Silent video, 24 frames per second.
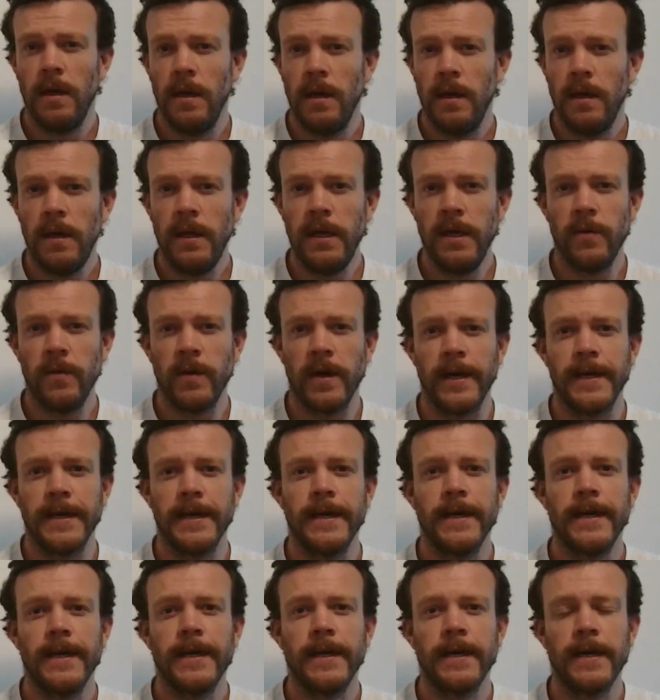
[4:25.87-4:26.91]
Anyway,
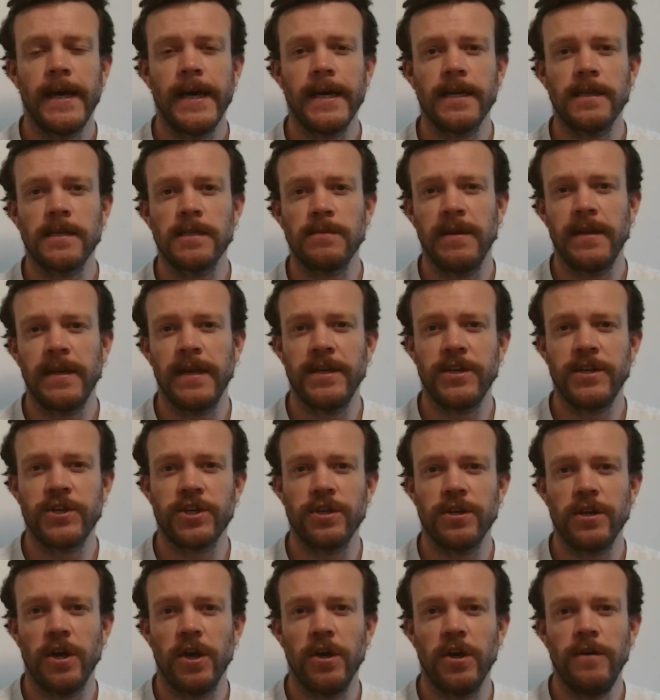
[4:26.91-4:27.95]
explanation
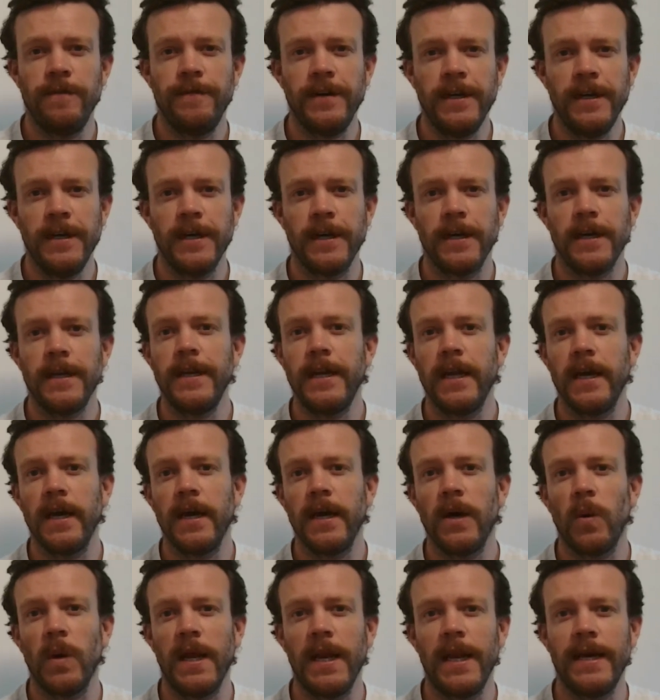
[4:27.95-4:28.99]
over.
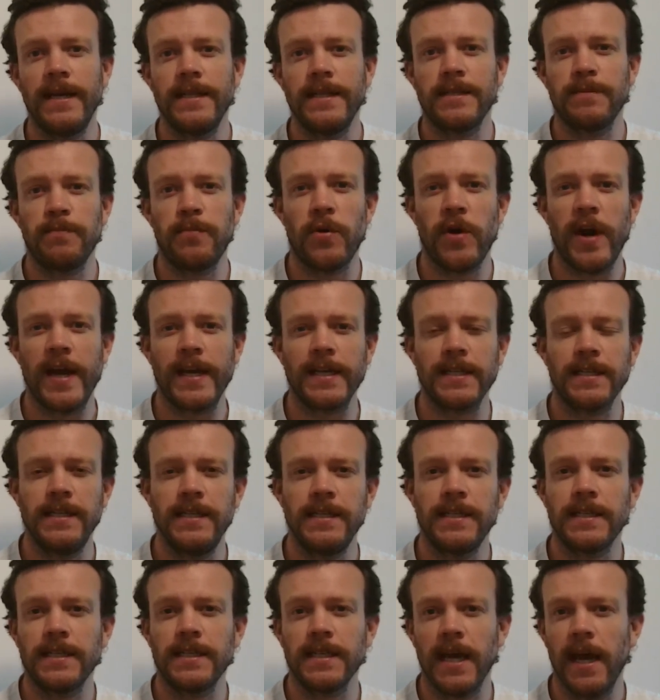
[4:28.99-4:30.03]
Now let's
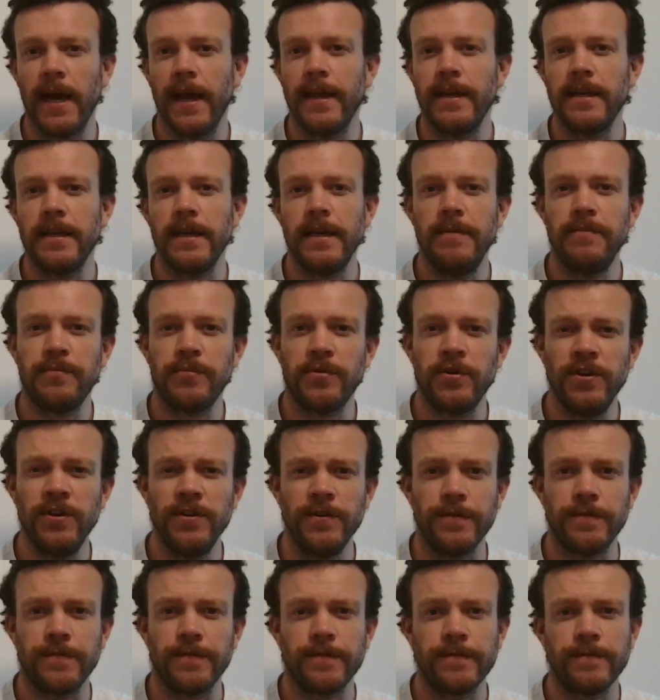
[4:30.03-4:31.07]
practice and
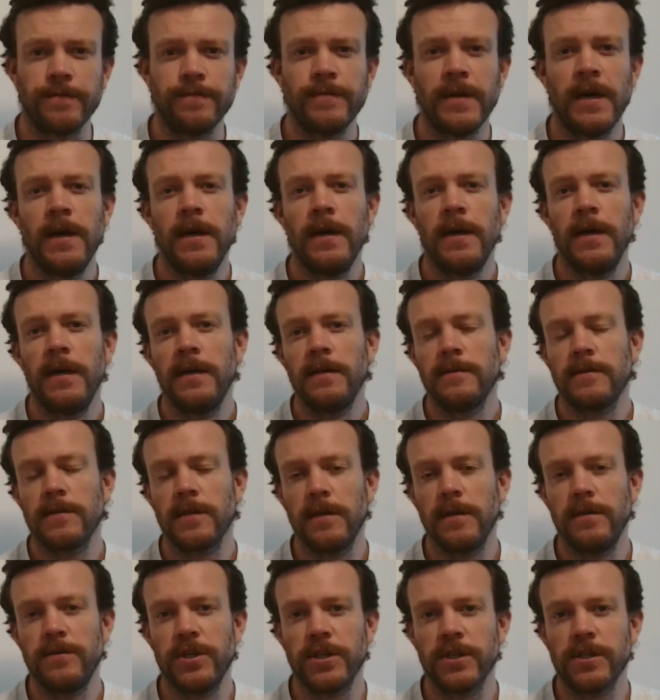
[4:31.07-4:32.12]
improve. So
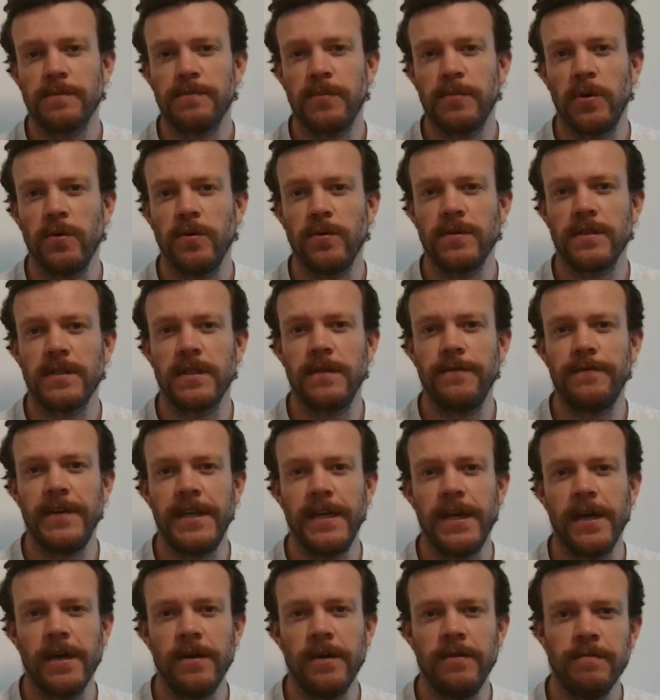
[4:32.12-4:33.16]
just pause the
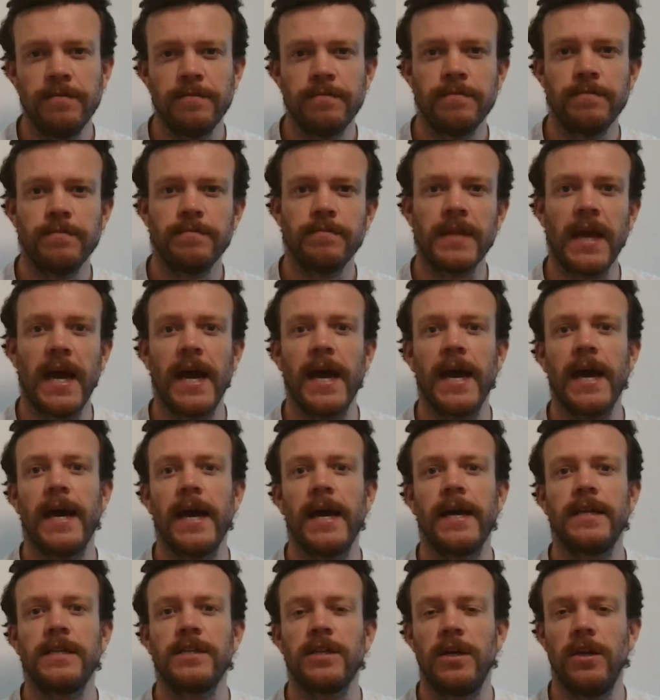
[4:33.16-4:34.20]
video
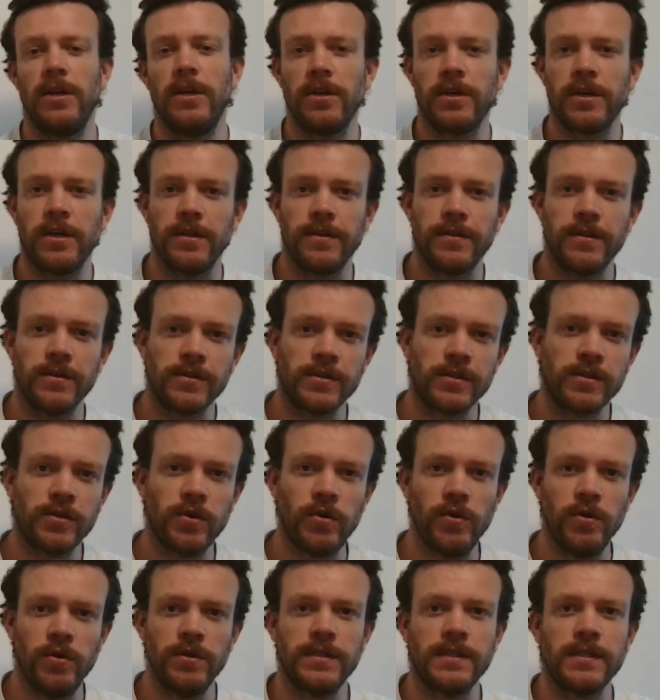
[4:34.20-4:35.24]
and look at the
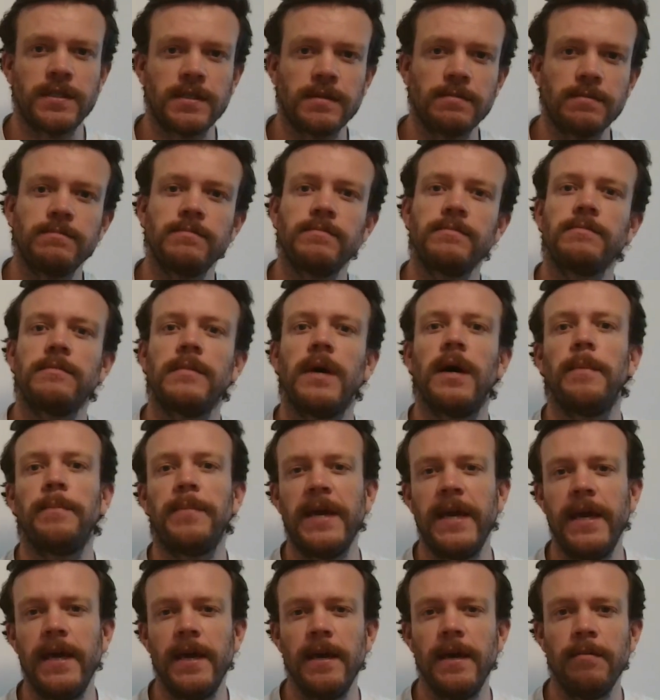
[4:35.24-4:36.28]
scores up
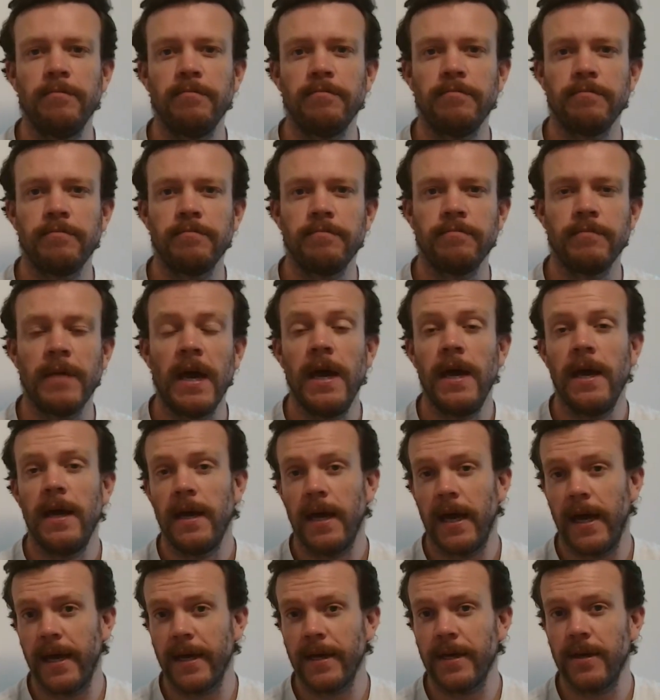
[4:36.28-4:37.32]
here
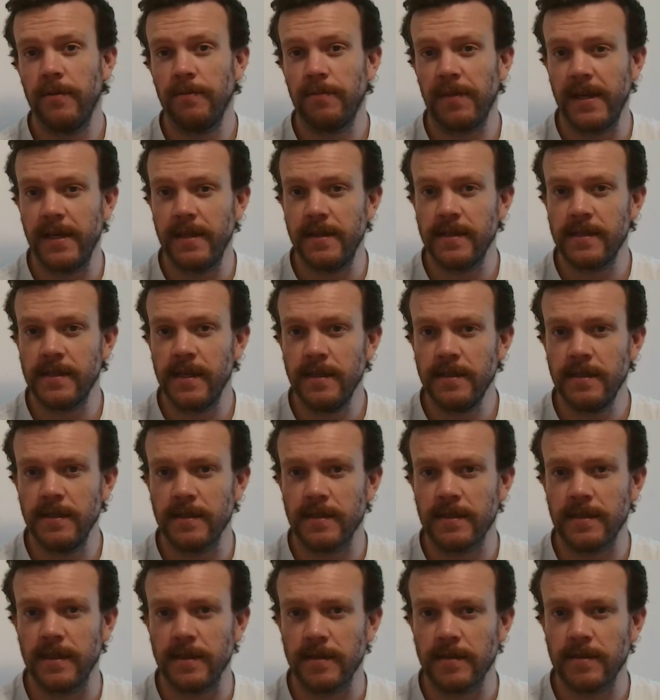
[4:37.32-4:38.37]
and complete the
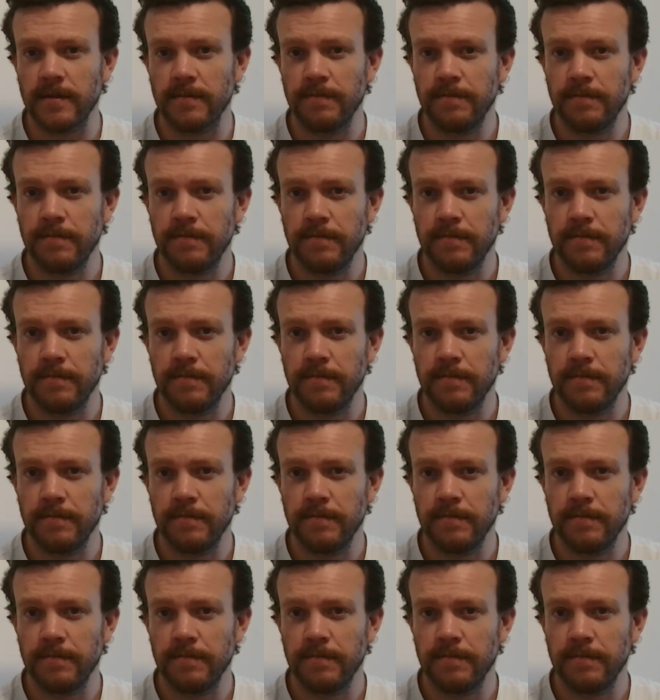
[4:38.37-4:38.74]
sentences.